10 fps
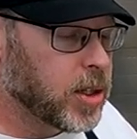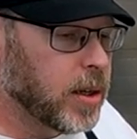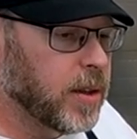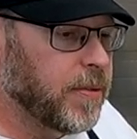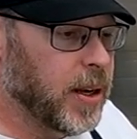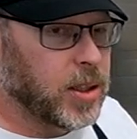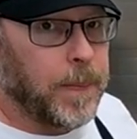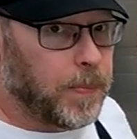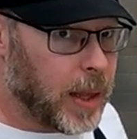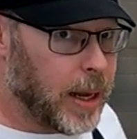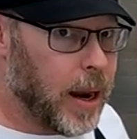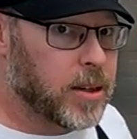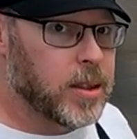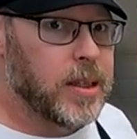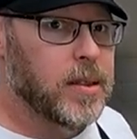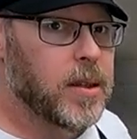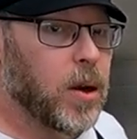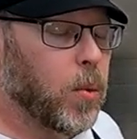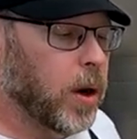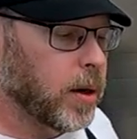in the finish, it actually
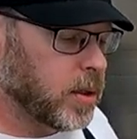still works.